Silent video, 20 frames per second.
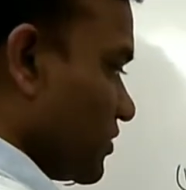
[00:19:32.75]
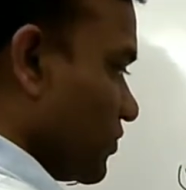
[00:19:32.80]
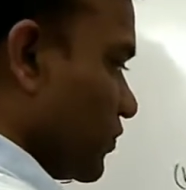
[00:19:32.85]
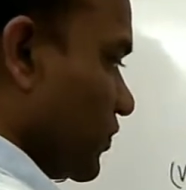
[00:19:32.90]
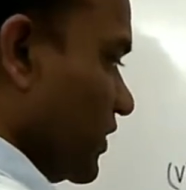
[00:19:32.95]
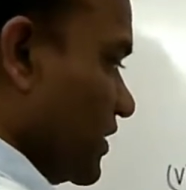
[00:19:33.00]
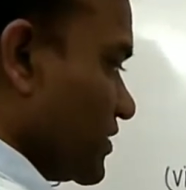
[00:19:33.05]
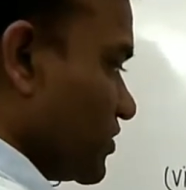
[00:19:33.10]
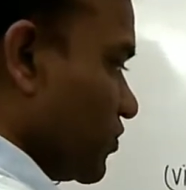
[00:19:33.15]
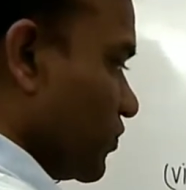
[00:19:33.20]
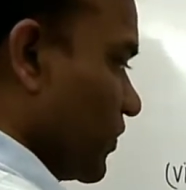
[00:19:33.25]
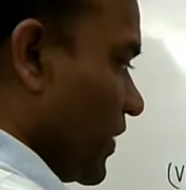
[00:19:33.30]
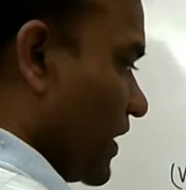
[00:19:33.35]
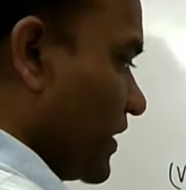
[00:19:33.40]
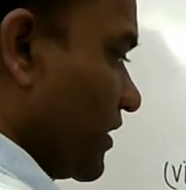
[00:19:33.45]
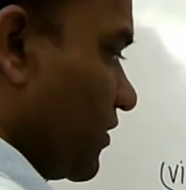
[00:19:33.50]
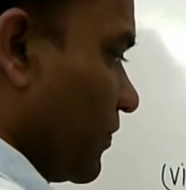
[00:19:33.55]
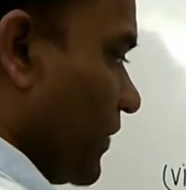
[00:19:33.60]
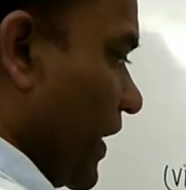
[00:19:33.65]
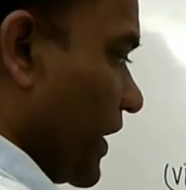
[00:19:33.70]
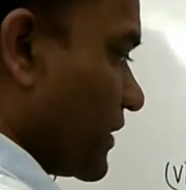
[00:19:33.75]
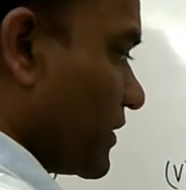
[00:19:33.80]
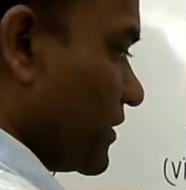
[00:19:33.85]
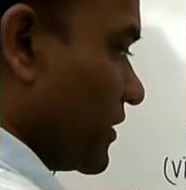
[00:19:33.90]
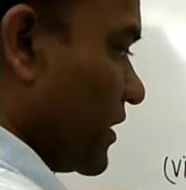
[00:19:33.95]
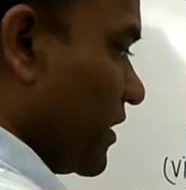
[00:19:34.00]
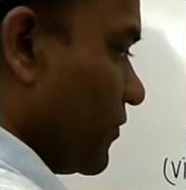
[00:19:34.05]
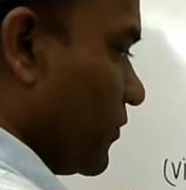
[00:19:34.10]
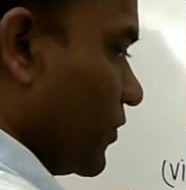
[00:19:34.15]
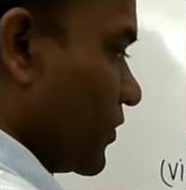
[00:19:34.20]
So first you find the factor
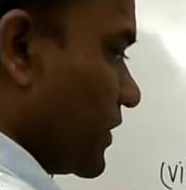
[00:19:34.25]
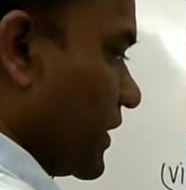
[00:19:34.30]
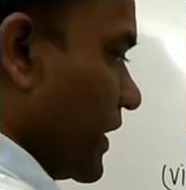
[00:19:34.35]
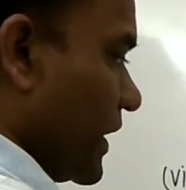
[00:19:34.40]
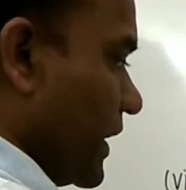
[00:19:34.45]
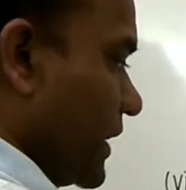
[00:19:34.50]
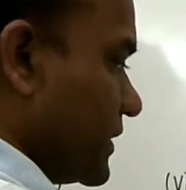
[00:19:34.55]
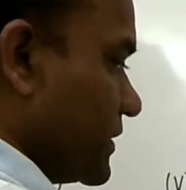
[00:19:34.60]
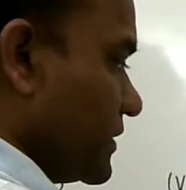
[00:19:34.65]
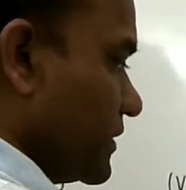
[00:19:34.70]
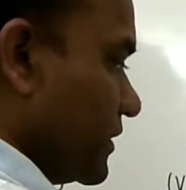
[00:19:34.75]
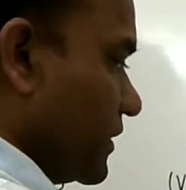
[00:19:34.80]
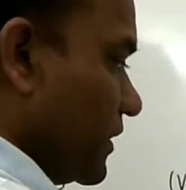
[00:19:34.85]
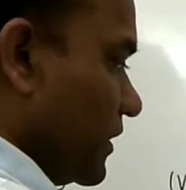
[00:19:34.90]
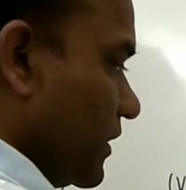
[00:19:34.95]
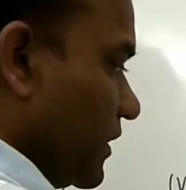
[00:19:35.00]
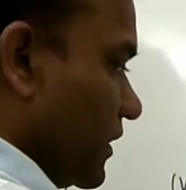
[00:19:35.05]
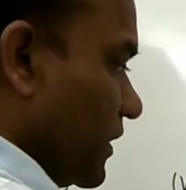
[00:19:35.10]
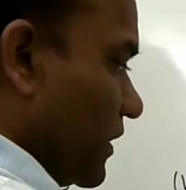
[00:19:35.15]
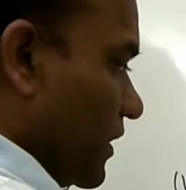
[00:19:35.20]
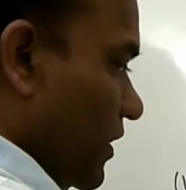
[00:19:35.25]
of 48.